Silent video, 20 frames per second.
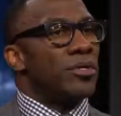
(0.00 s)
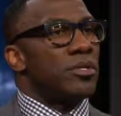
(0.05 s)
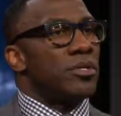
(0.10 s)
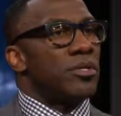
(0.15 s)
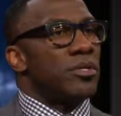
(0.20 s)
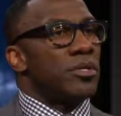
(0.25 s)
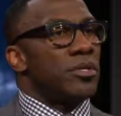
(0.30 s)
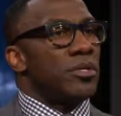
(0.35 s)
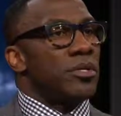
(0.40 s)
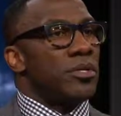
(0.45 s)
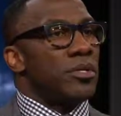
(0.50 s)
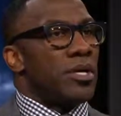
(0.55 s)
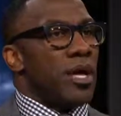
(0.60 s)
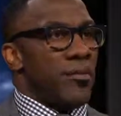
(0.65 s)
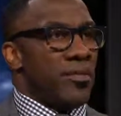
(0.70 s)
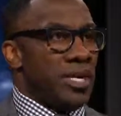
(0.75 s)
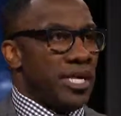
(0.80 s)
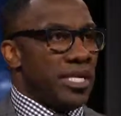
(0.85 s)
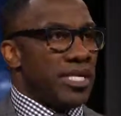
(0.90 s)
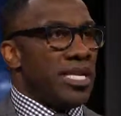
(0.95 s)
I
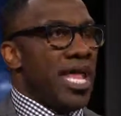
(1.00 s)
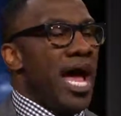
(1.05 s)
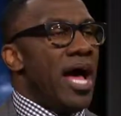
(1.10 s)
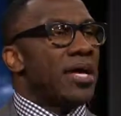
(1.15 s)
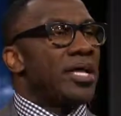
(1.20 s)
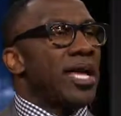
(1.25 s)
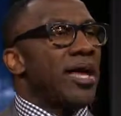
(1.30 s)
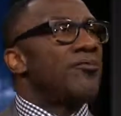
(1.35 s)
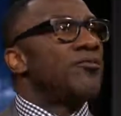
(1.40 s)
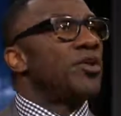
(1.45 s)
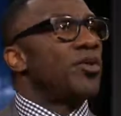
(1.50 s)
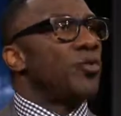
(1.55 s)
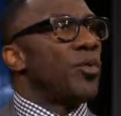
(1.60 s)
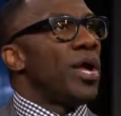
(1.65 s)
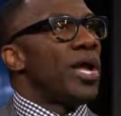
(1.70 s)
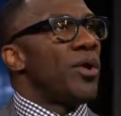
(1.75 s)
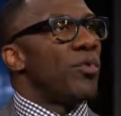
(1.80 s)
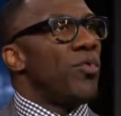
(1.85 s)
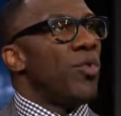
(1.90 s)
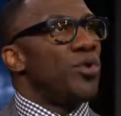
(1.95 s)
mean, now Kevin
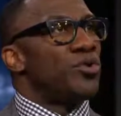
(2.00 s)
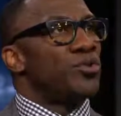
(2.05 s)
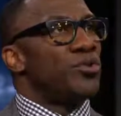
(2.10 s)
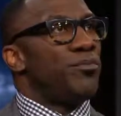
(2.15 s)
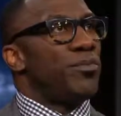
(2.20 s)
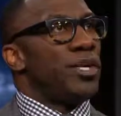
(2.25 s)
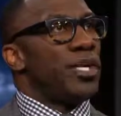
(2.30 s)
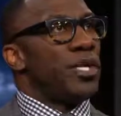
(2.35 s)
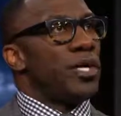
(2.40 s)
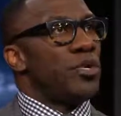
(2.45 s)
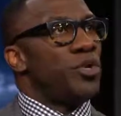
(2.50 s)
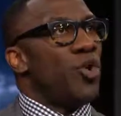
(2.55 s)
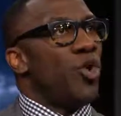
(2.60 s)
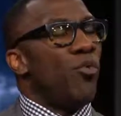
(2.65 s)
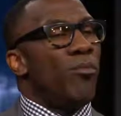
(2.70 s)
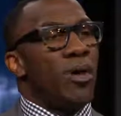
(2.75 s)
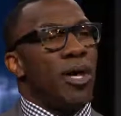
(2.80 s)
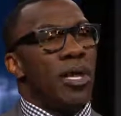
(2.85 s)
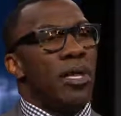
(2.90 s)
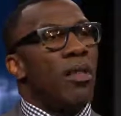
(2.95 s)
Durant wants to be a
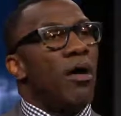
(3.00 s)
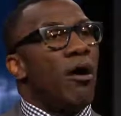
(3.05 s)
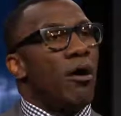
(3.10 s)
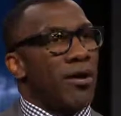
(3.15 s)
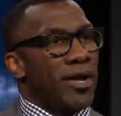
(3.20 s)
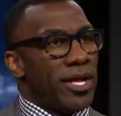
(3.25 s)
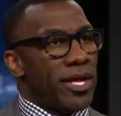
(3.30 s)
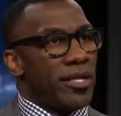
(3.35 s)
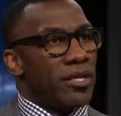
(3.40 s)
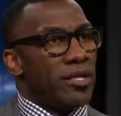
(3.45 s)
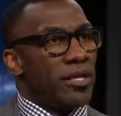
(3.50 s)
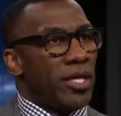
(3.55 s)
Nobel laureate.